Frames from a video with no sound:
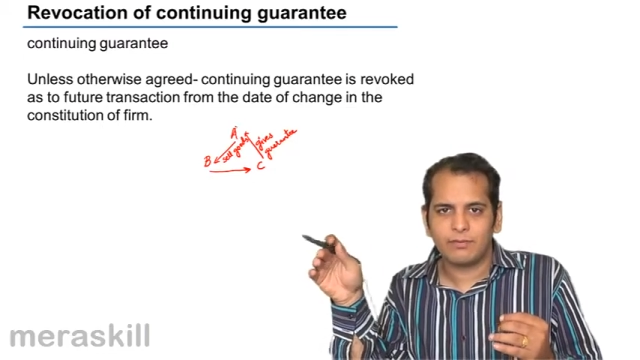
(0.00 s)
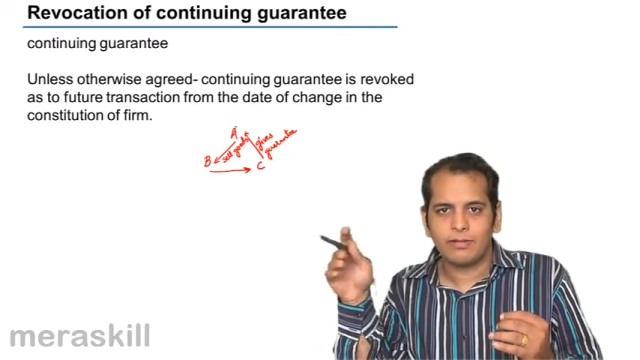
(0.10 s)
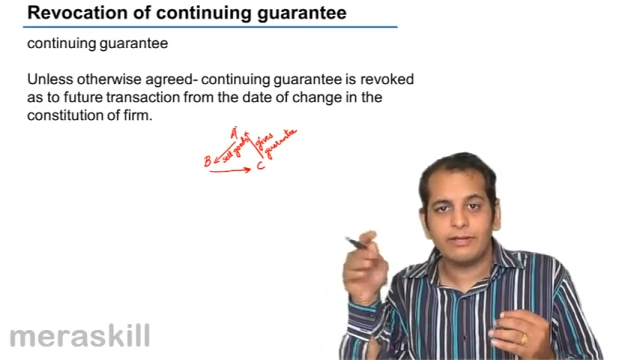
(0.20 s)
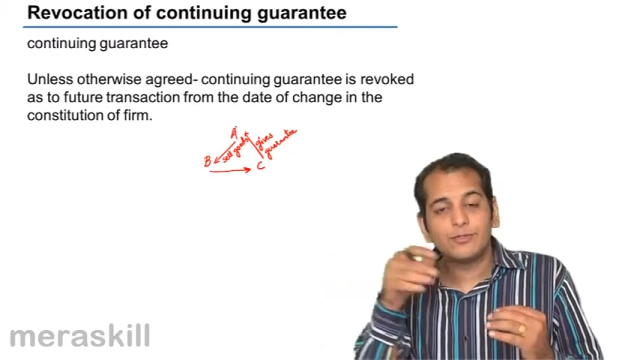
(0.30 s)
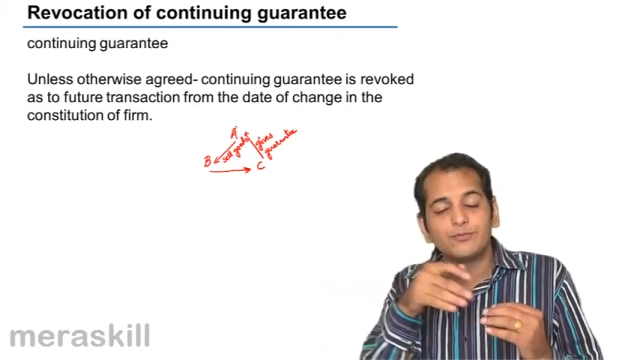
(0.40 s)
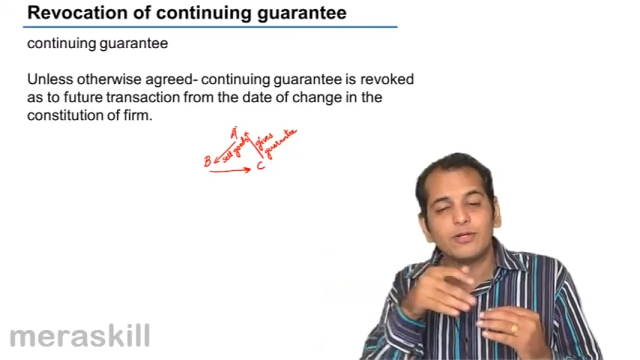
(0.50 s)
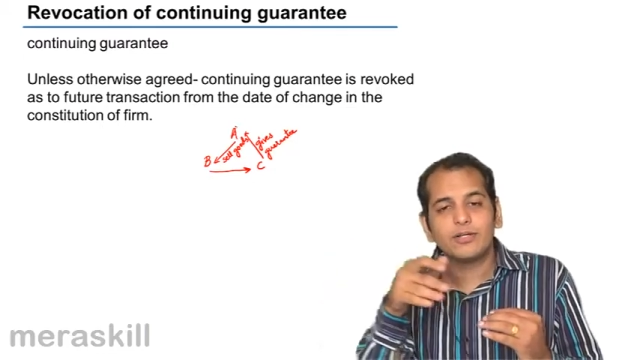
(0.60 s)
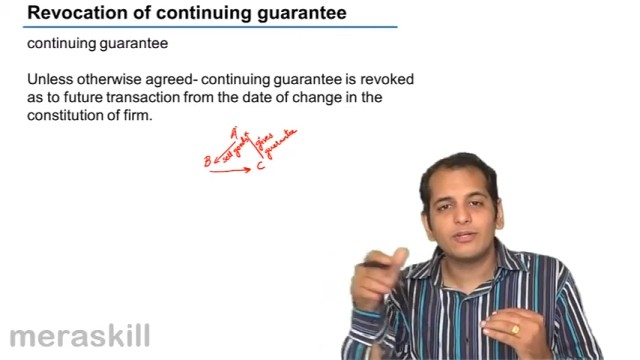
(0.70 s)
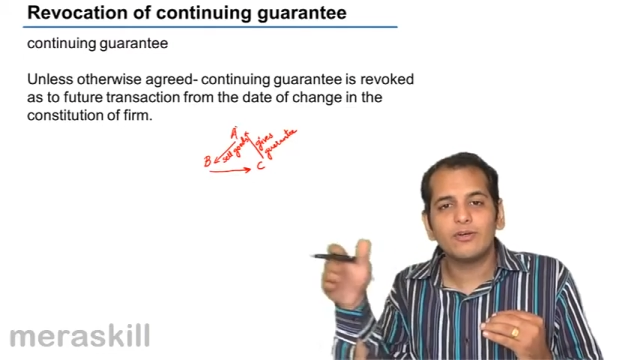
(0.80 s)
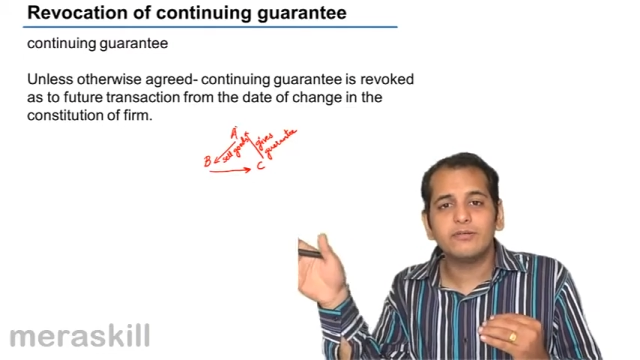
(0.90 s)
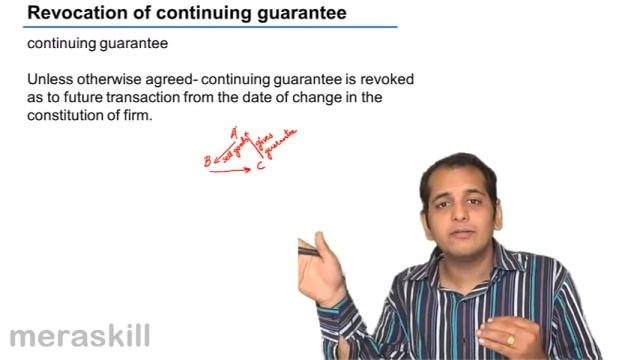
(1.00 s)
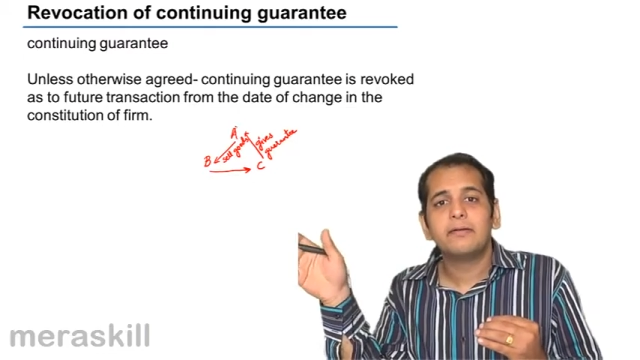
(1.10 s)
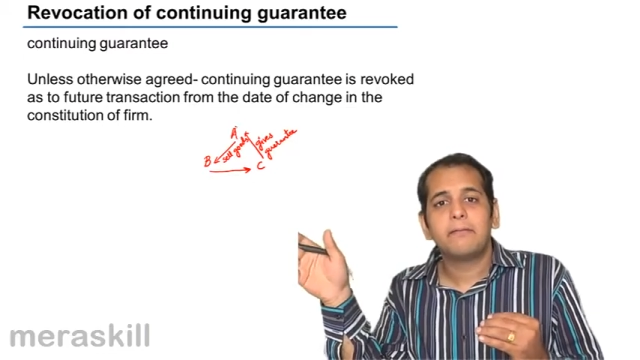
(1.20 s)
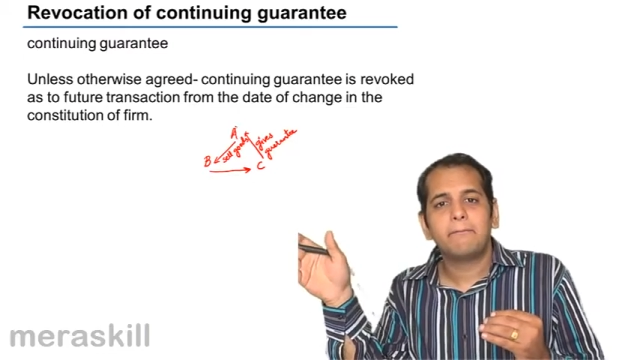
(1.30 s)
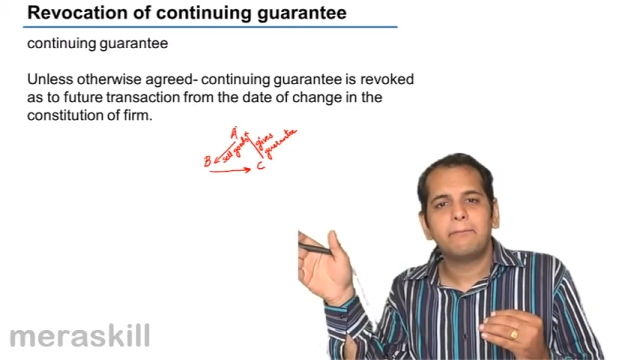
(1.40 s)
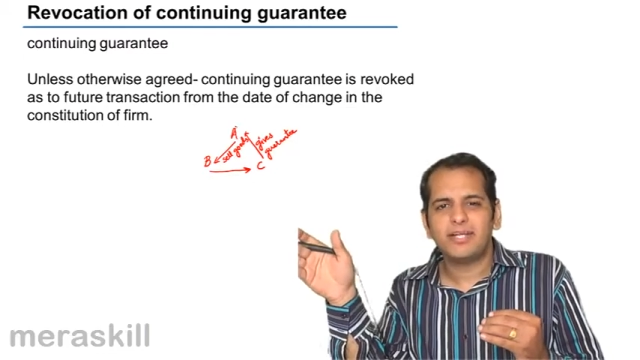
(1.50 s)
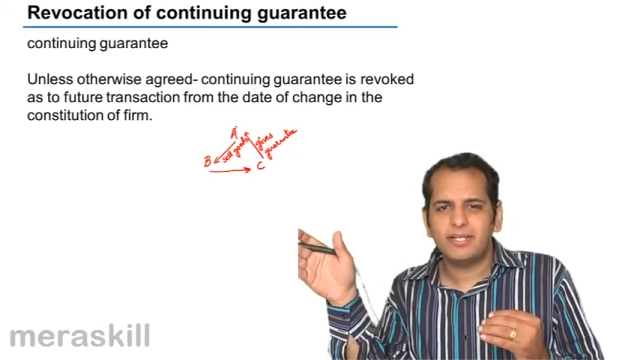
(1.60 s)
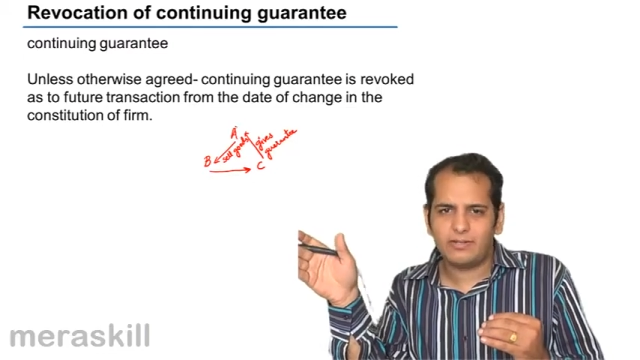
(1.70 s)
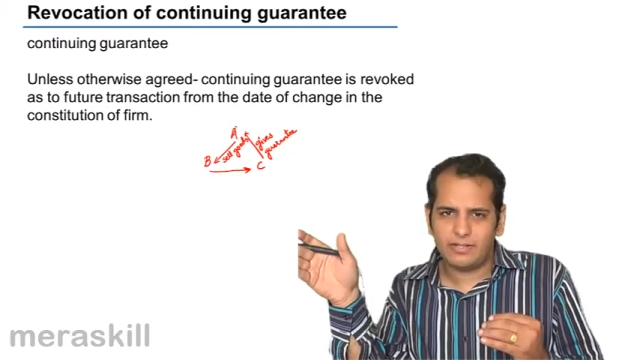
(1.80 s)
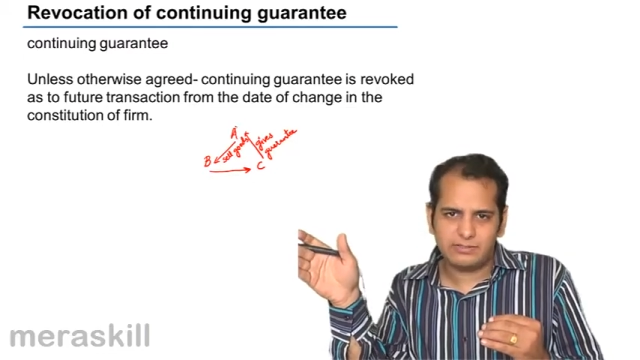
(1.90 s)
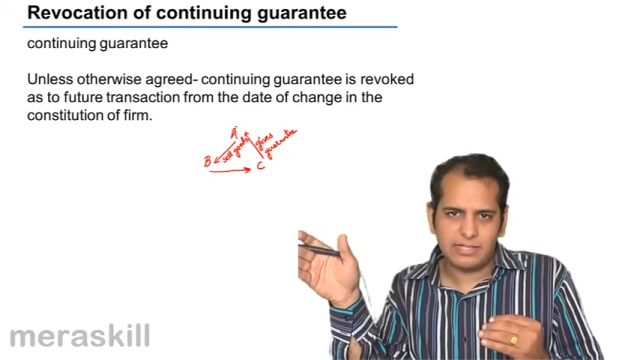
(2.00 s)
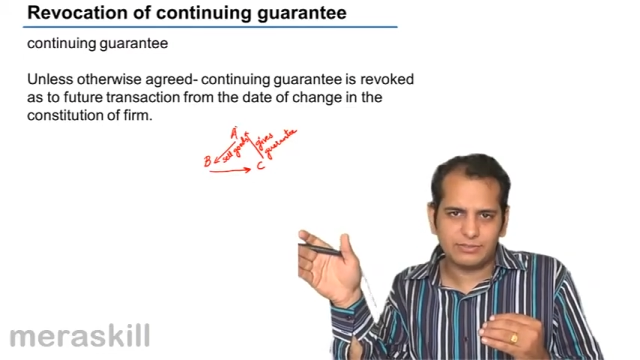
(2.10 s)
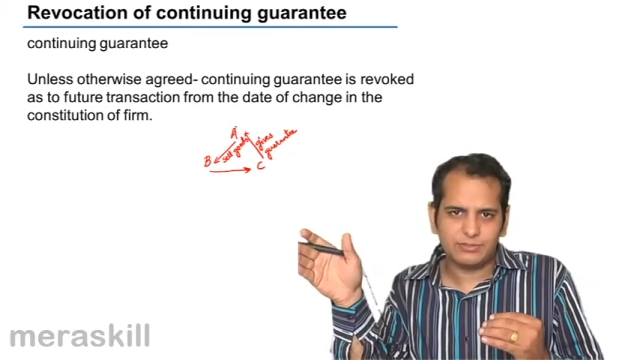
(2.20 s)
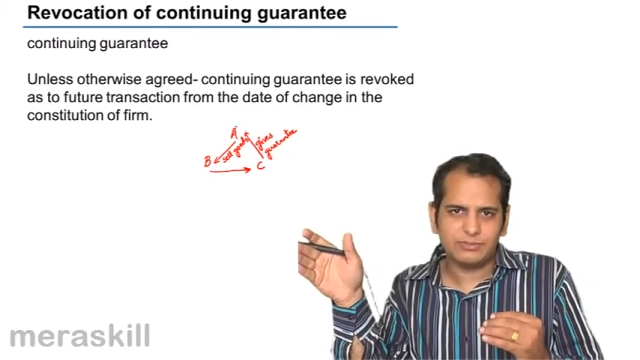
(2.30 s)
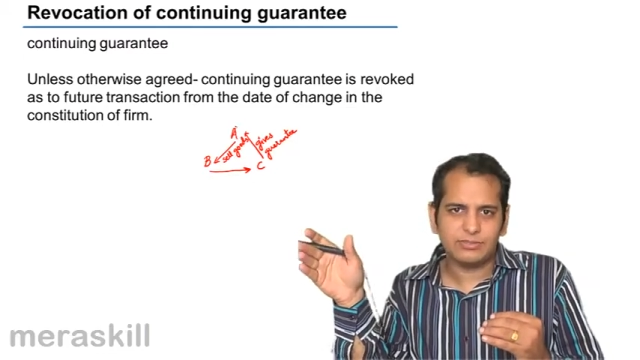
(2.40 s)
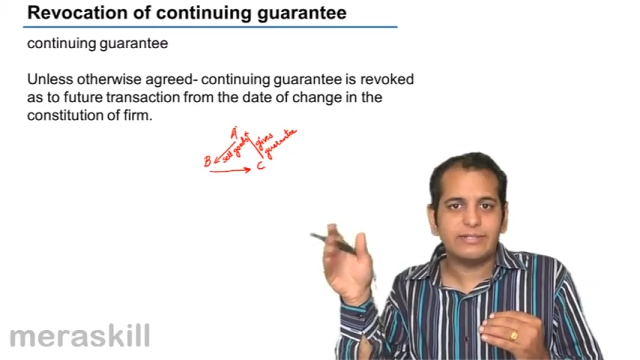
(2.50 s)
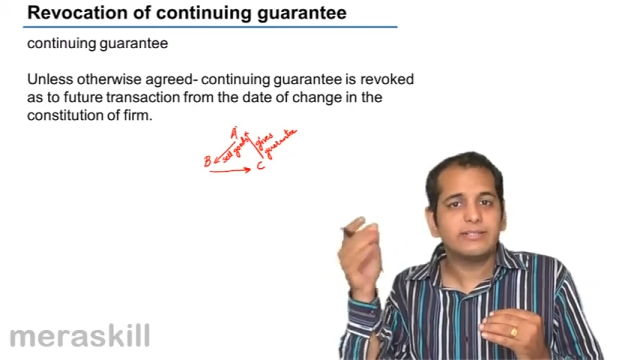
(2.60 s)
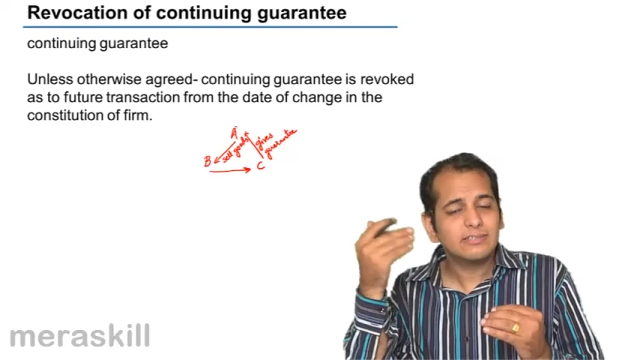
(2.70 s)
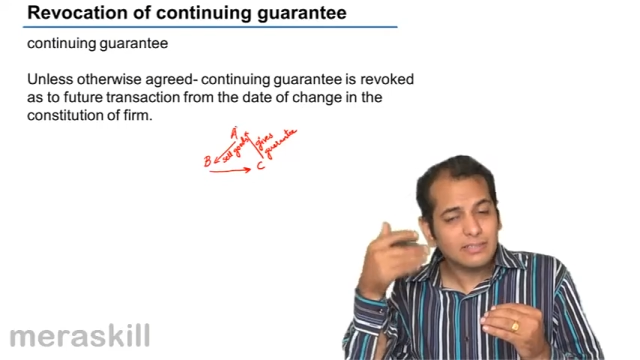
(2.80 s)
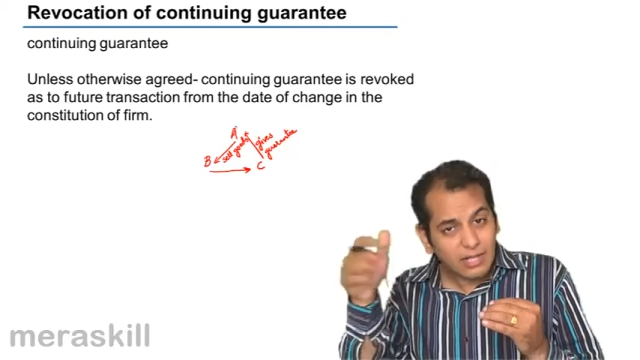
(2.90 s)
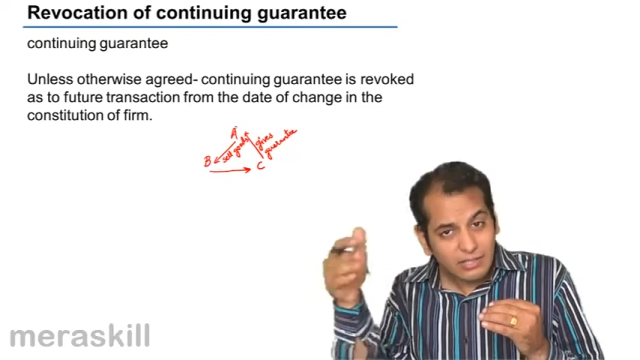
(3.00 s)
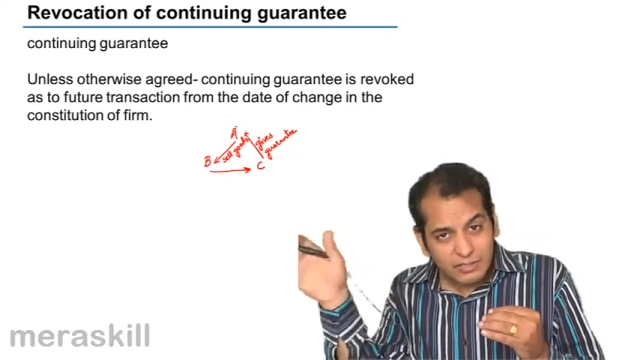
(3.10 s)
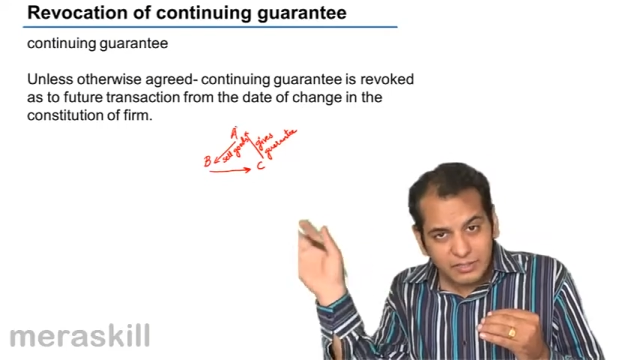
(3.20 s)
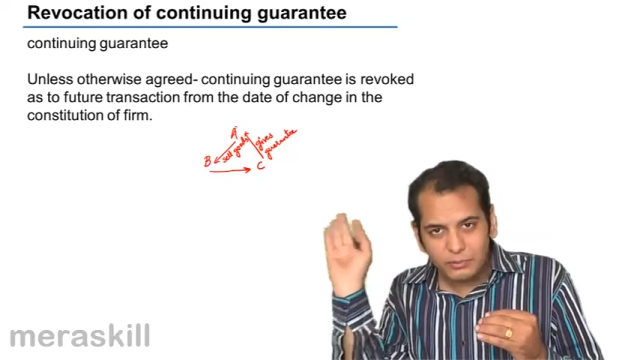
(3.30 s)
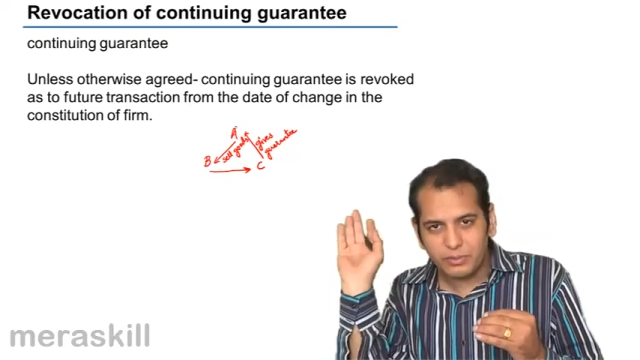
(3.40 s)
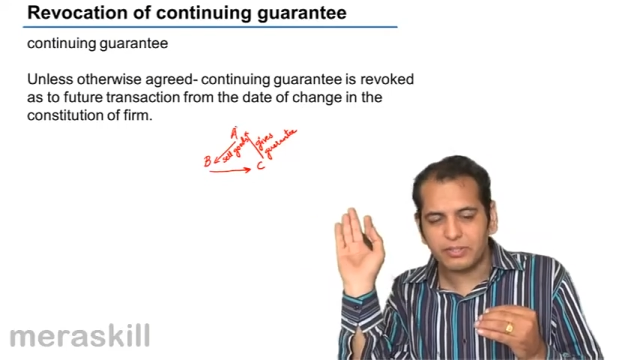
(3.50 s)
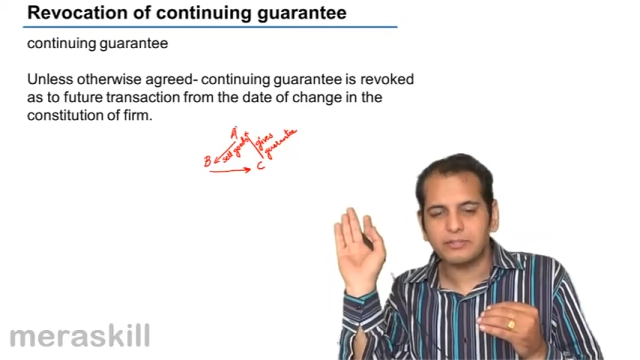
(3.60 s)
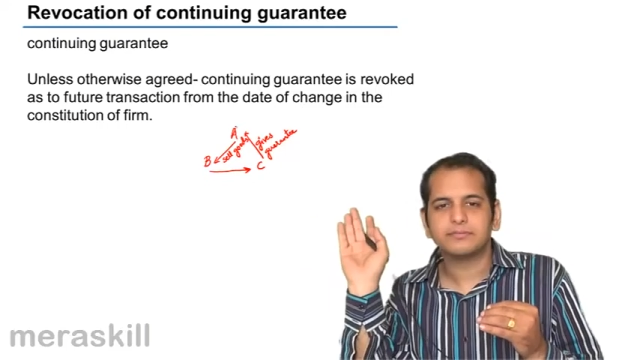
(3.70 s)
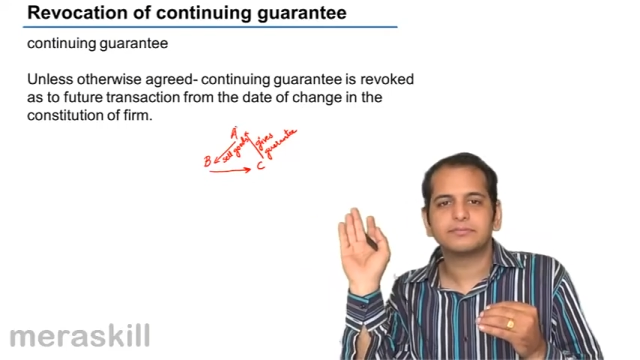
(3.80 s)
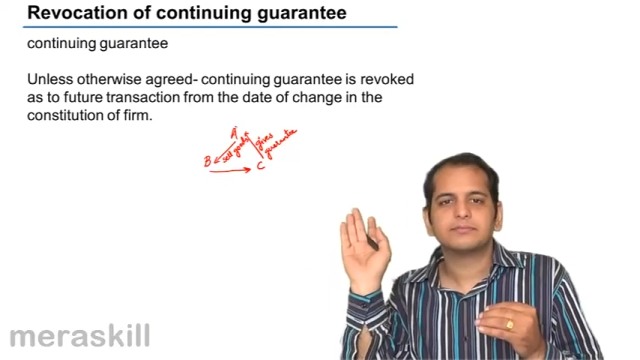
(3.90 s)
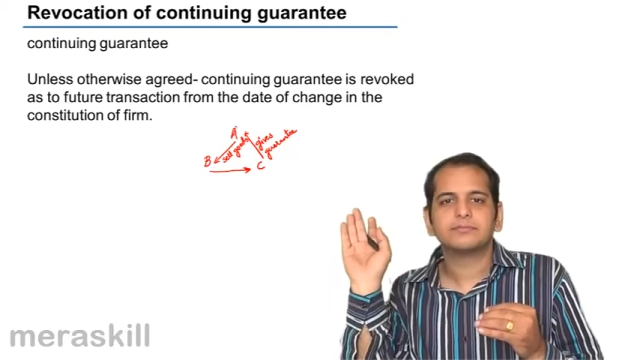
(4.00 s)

It is working on many transactions. It is continuing.